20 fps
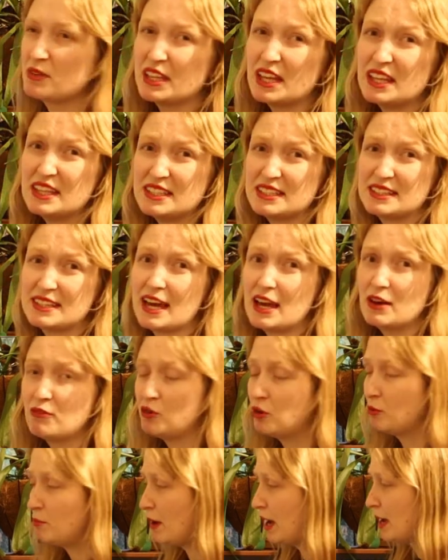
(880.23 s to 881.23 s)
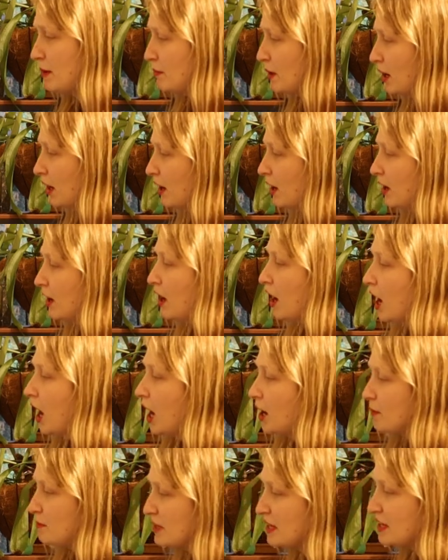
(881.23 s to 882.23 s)
them, and they therefore pepper.
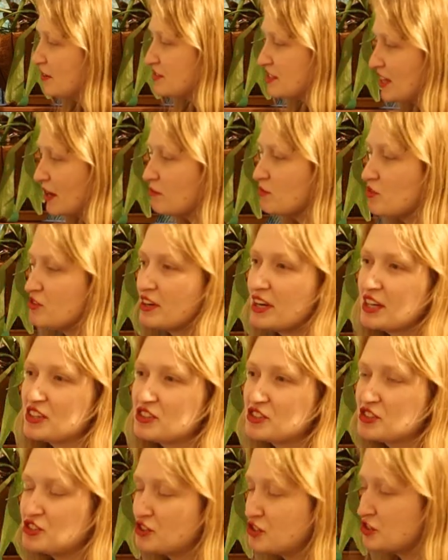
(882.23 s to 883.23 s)
I believe San Maria